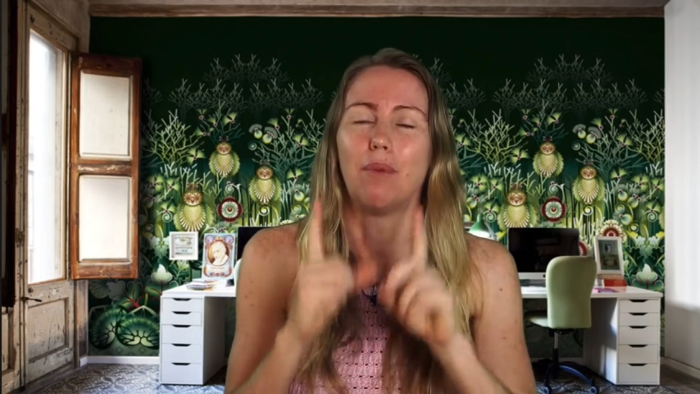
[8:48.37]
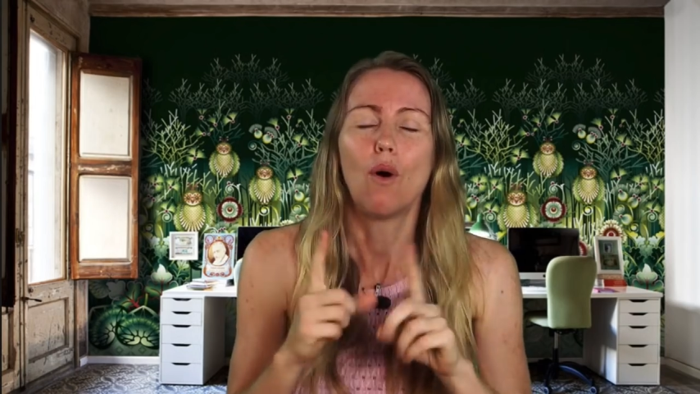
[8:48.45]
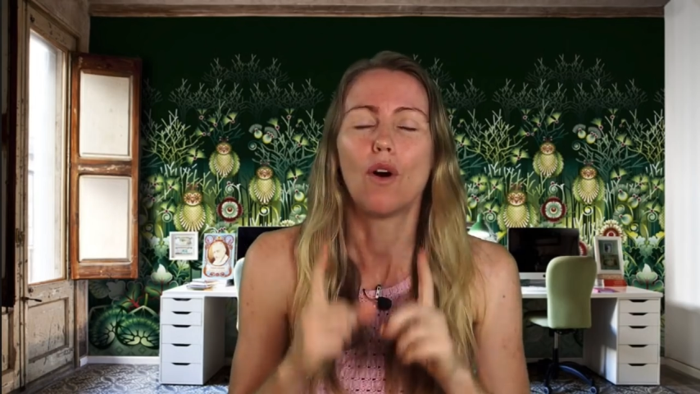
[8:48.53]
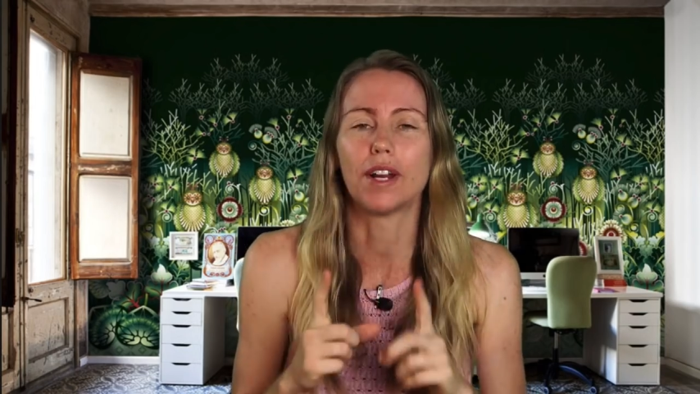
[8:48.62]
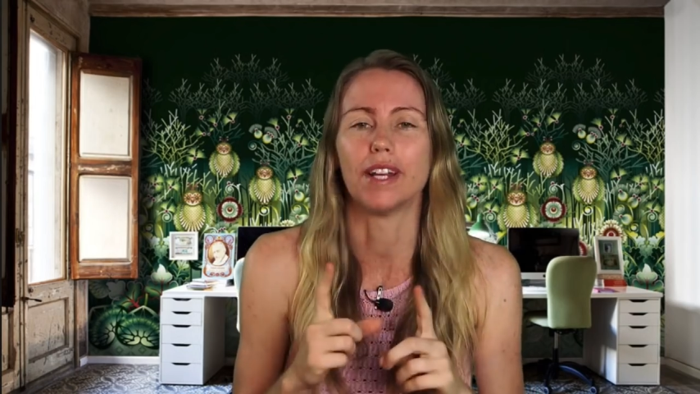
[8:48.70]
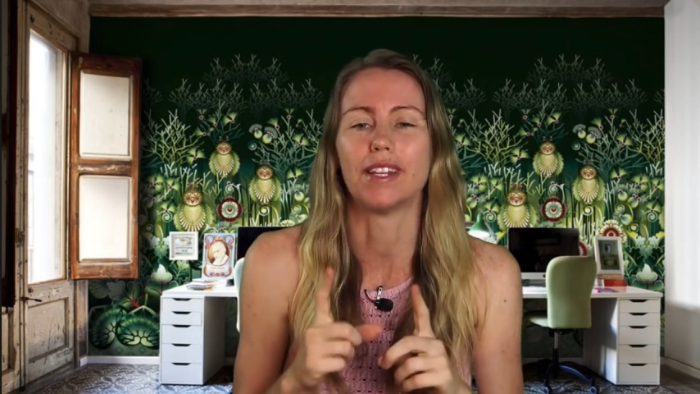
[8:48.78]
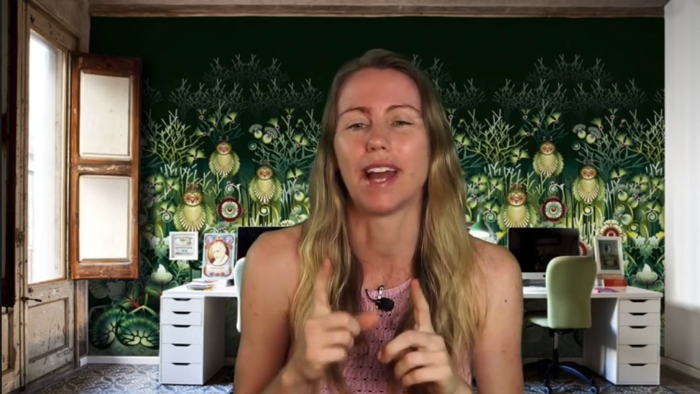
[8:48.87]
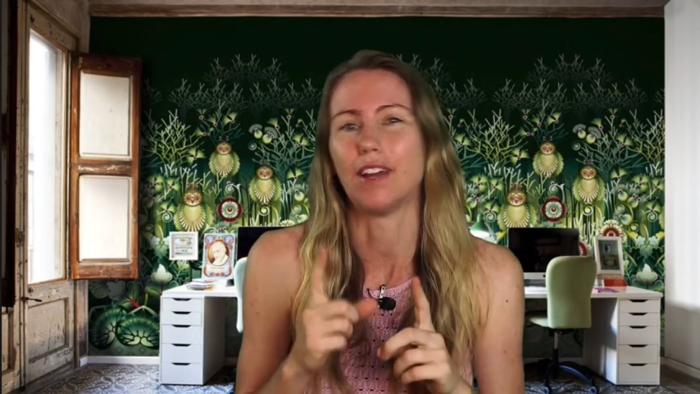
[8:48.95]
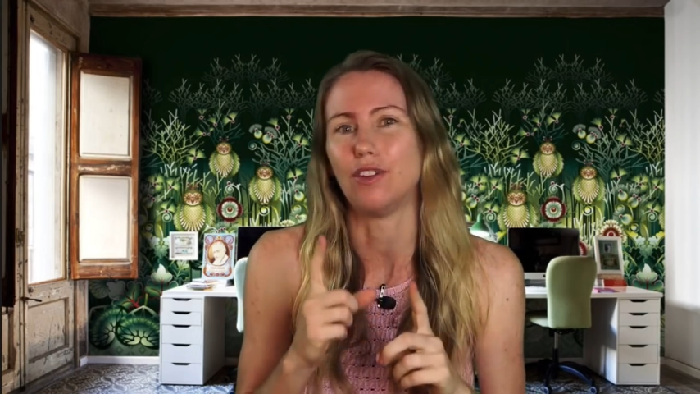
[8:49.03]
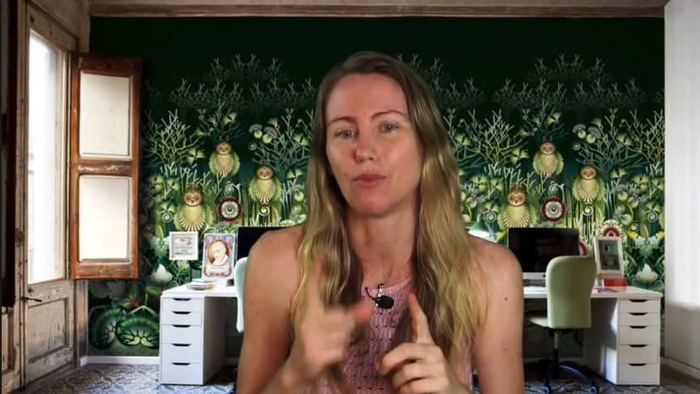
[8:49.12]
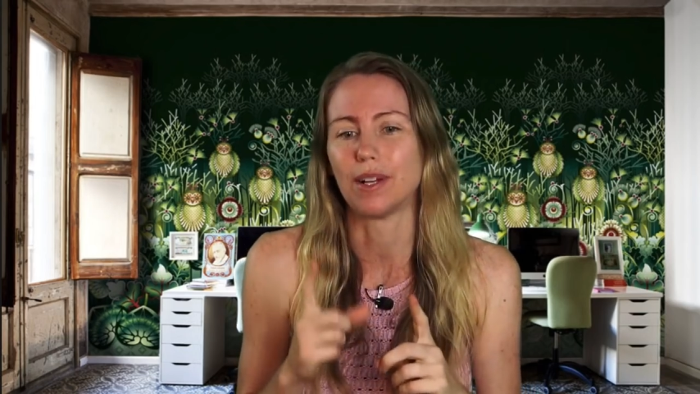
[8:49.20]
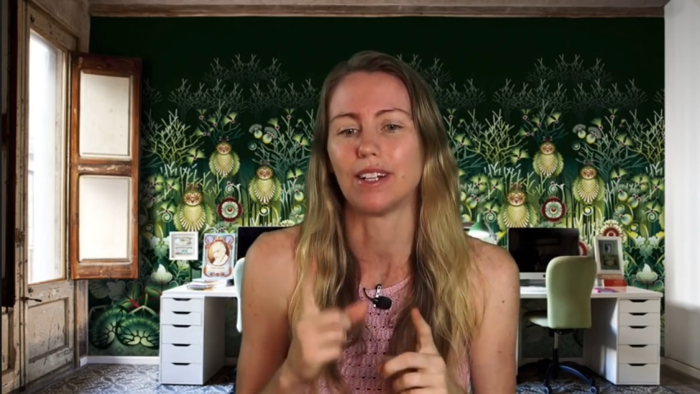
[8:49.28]
important that
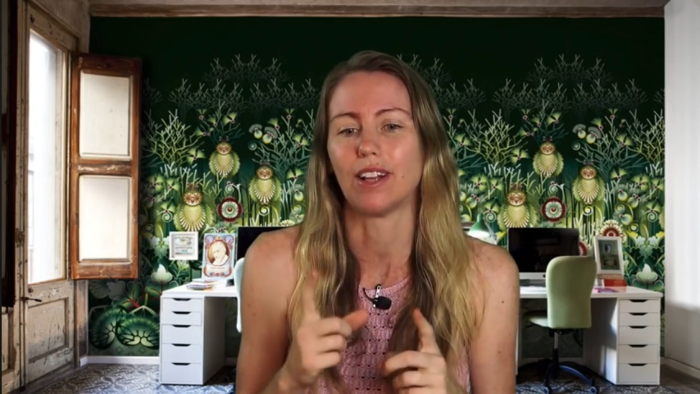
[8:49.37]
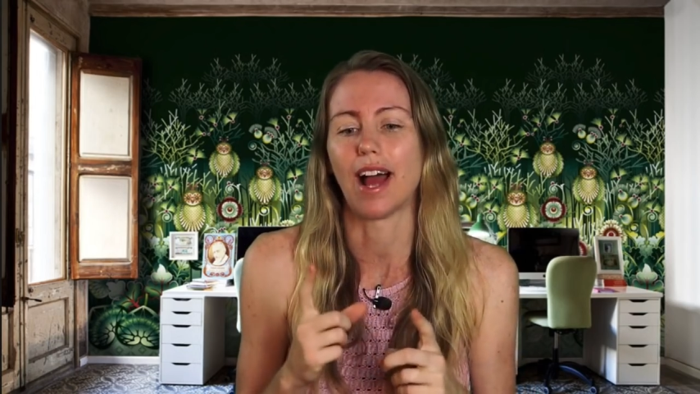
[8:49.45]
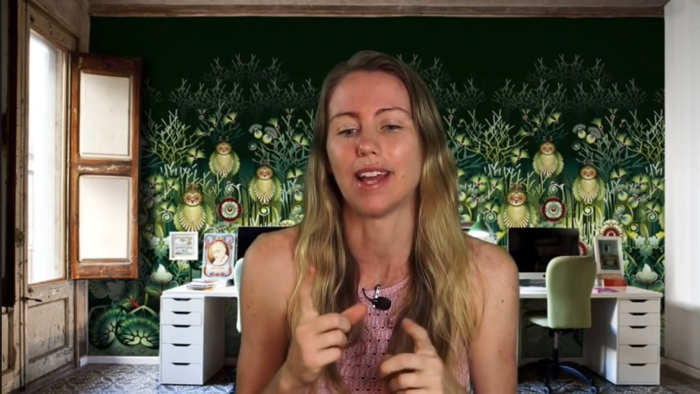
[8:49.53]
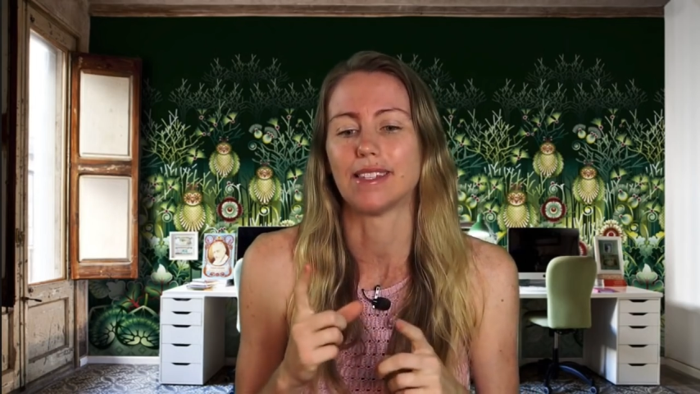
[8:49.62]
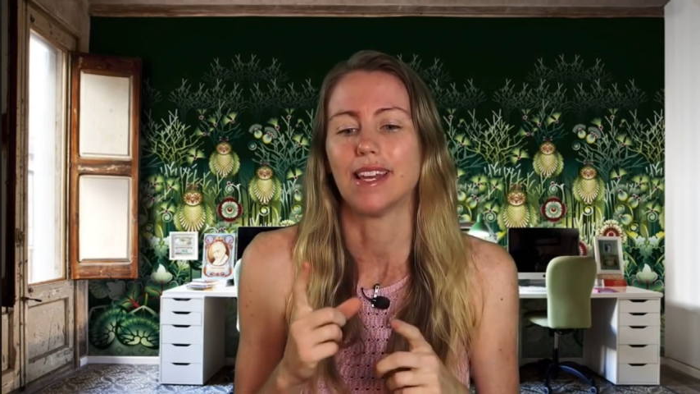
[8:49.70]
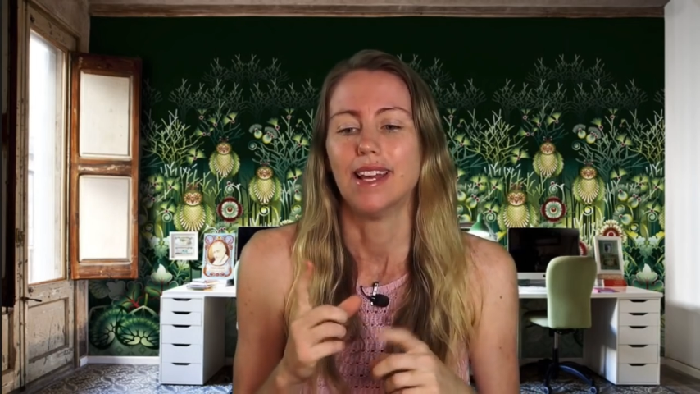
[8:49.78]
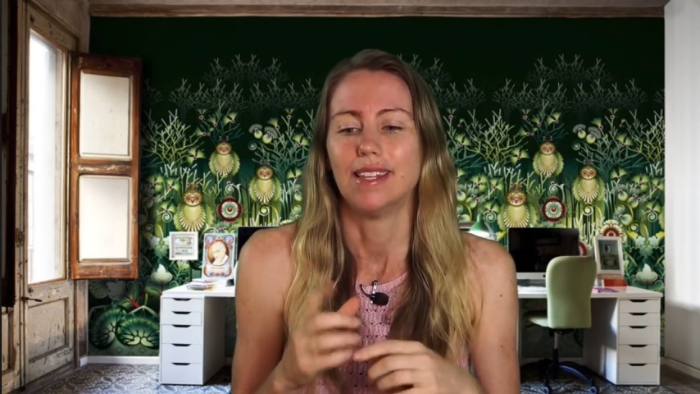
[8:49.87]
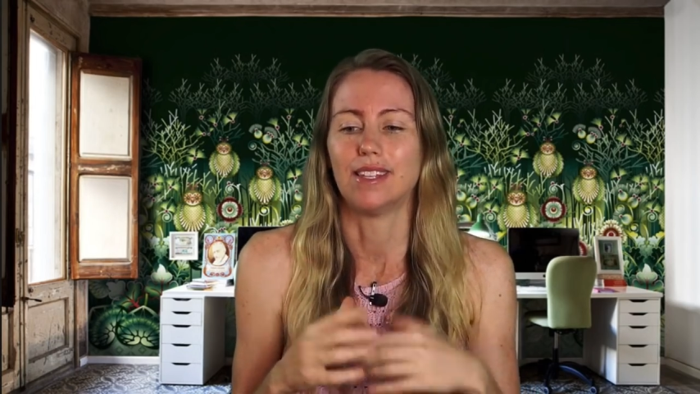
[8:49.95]
you realize